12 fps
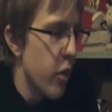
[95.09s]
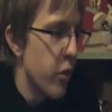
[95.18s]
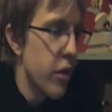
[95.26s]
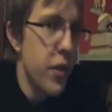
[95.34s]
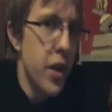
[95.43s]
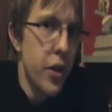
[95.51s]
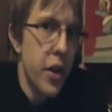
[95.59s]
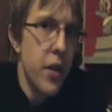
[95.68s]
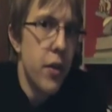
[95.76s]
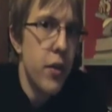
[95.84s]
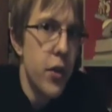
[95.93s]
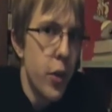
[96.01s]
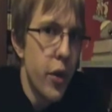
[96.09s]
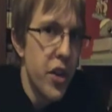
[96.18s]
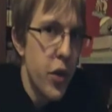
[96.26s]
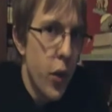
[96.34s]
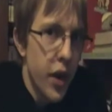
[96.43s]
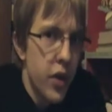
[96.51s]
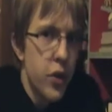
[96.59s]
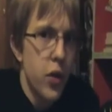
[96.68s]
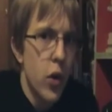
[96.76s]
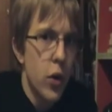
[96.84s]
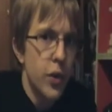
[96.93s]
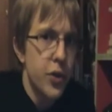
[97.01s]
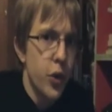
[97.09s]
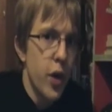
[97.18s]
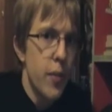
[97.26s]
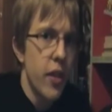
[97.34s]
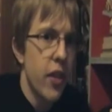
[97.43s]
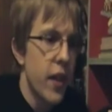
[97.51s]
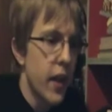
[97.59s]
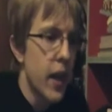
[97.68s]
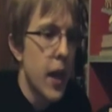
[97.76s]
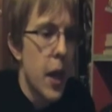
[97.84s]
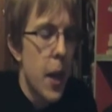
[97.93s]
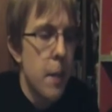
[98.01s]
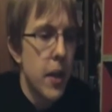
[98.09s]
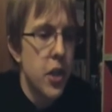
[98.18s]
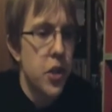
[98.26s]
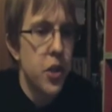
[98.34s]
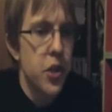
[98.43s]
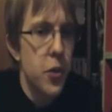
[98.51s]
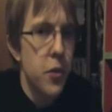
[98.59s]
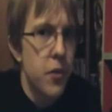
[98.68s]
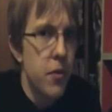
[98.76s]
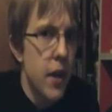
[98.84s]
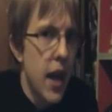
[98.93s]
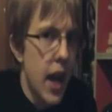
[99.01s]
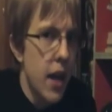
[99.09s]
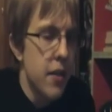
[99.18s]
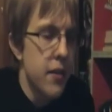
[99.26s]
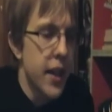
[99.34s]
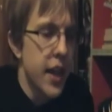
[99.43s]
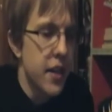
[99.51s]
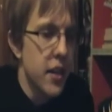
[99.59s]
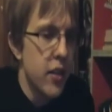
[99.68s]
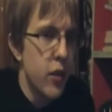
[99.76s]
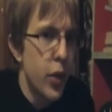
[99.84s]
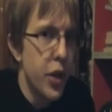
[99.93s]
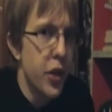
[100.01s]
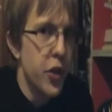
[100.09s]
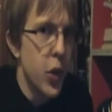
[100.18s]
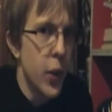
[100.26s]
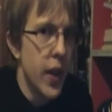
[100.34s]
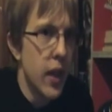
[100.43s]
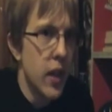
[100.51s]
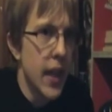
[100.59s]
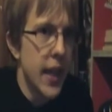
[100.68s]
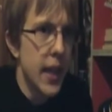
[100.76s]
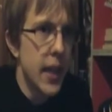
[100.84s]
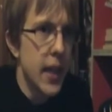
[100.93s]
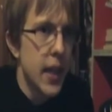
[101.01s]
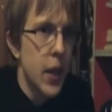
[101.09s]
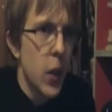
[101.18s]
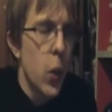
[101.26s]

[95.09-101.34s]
internet reviewer and you want to do the whole story bit thing, make sure you have an idea of what you're doing like